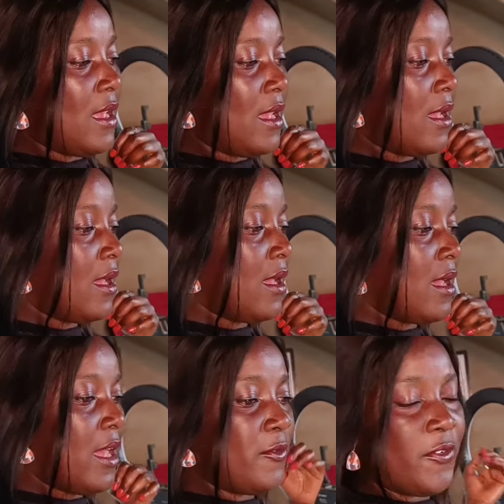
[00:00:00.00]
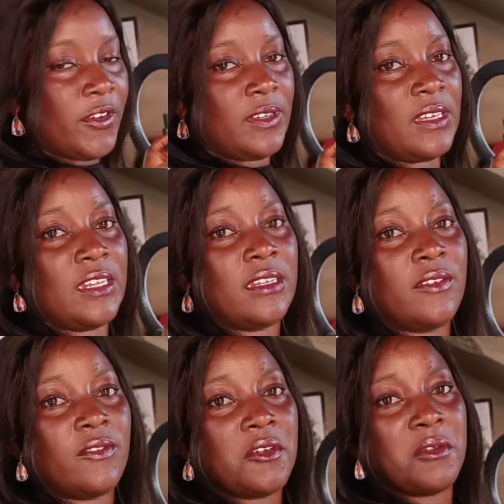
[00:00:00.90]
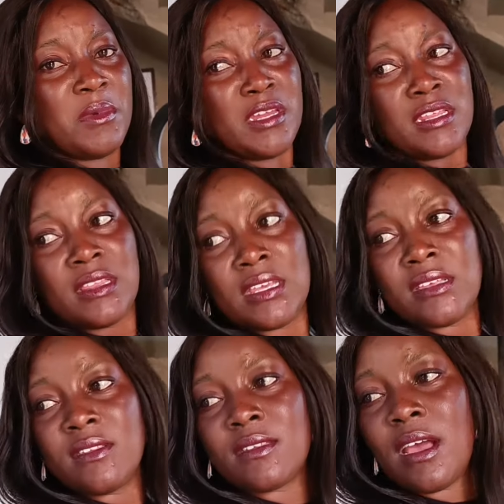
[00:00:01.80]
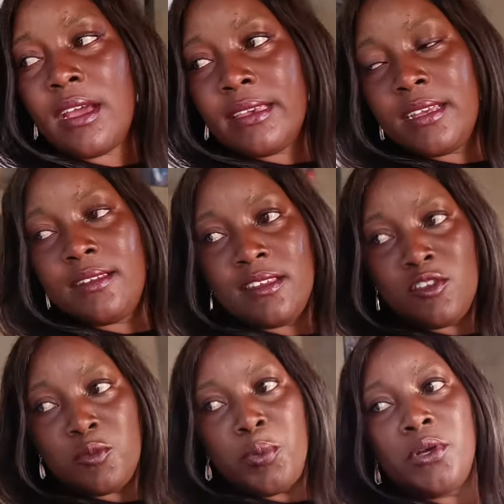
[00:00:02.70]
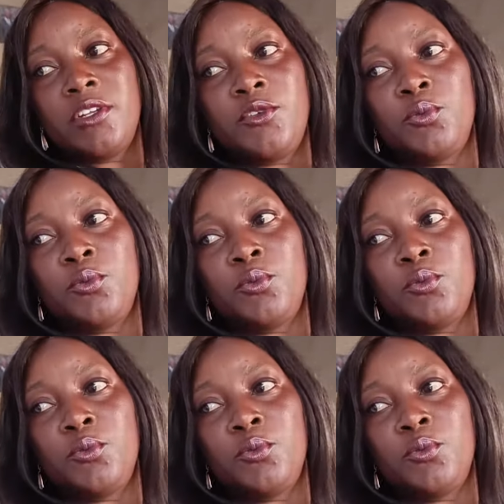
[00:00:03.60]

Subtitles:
Unfortunately, very many things are getting spoiled.